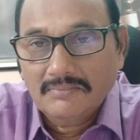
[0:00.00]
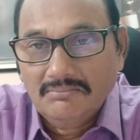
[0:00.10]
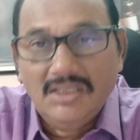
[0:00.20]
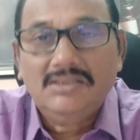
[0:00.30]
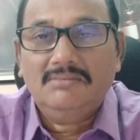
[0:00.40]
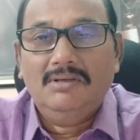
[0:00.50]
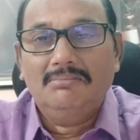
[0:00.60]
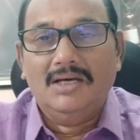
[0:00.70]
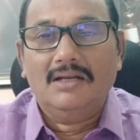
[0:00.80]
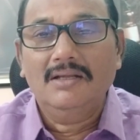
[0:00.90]
Please
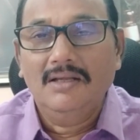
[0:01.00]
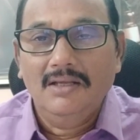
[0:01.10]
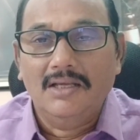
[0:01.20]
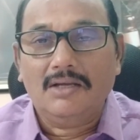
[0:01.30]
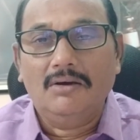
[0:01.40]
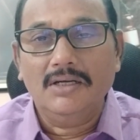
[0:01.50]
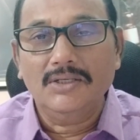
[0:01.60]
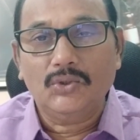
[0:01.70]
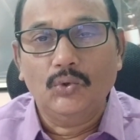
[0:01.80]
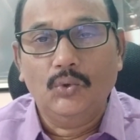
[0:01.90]
remember,
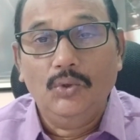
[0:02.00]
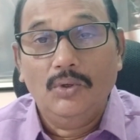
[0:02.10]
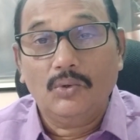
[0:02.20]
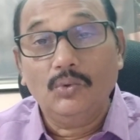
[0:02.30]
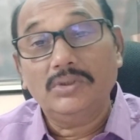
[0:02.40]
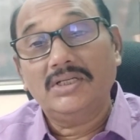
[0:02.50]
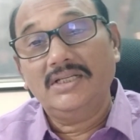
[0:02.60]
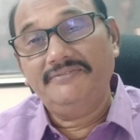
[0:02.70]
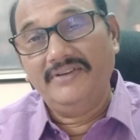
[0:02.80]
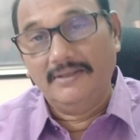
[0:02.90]
according to Rule
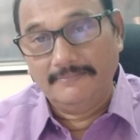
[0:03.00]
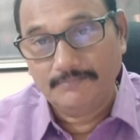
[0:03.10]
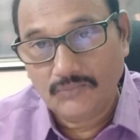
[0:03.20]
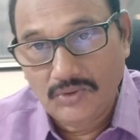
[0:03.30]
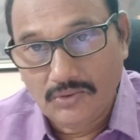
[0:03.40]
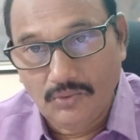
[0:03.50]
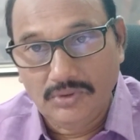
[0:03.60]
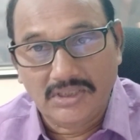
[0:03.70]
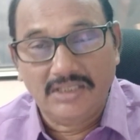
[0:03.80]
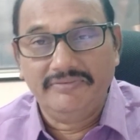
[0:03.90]
35, Rule
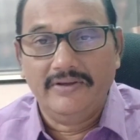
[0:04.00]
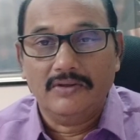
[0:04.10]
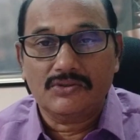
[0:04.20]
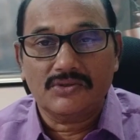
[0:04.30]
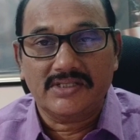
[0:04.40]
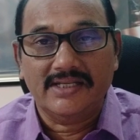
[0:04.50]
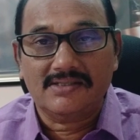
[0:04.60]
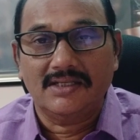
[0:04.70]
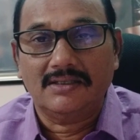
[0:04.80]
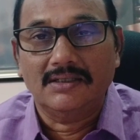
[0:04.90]
35 also says
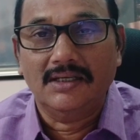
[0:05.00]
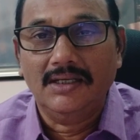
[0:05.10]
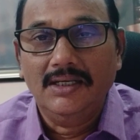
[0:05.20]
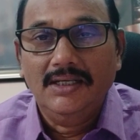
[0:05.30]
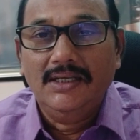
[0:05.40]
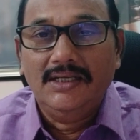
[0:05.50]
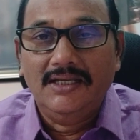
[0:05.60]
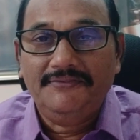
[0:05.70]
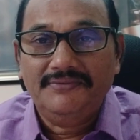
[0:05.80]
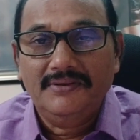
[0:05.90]
that
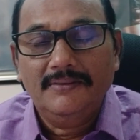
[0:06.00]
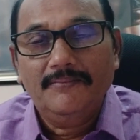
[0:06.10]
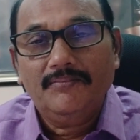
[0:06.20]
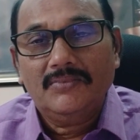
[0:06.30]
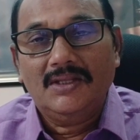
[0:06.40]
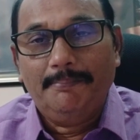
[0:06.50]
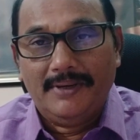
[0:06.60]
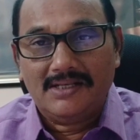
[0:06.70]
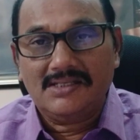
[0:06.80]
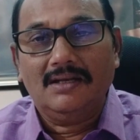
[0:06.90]
if the
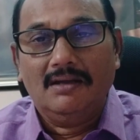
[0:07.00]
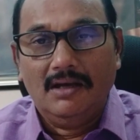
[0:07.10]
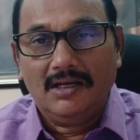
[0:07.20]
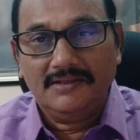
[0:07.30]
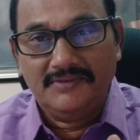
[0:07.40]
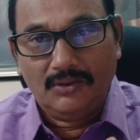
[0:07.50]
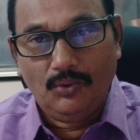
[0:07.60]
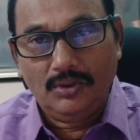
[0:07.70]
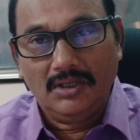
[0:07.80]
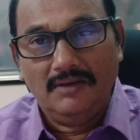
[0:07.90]
person or if the
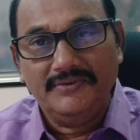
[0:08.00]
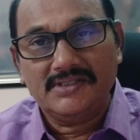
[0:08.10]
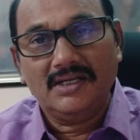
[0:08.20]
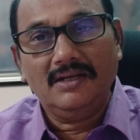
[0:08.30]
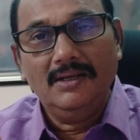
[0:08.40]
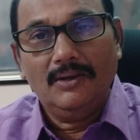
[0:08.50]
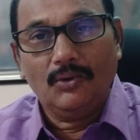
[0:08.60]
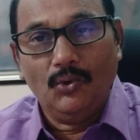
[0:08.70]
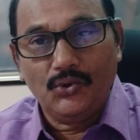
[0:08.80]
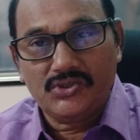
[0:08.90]
court officer
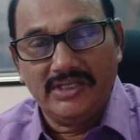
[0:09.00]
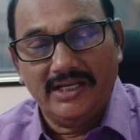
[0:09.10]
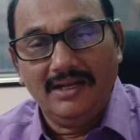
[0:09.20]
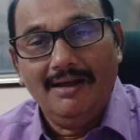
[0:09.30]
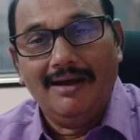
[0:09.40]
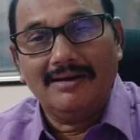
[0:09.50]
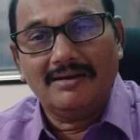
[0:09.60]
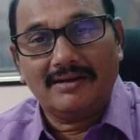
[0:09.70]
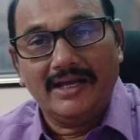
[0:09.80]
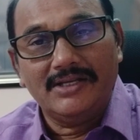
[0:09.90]
goes there and
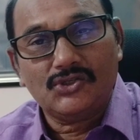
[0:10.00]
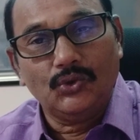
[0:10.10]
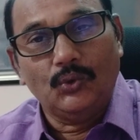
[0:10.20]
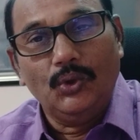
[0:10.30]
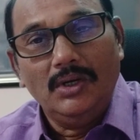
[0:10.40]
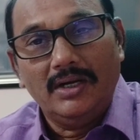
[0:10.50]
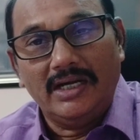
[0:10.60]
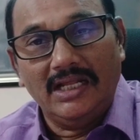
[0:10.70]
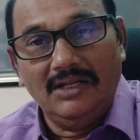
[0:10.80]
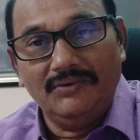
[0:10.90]
tries to
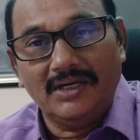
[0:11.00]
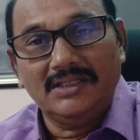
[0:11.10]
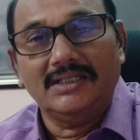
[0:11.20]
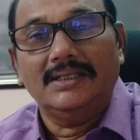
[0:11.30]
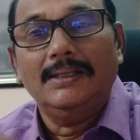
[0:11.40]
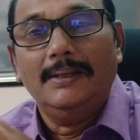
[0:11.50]
deliver the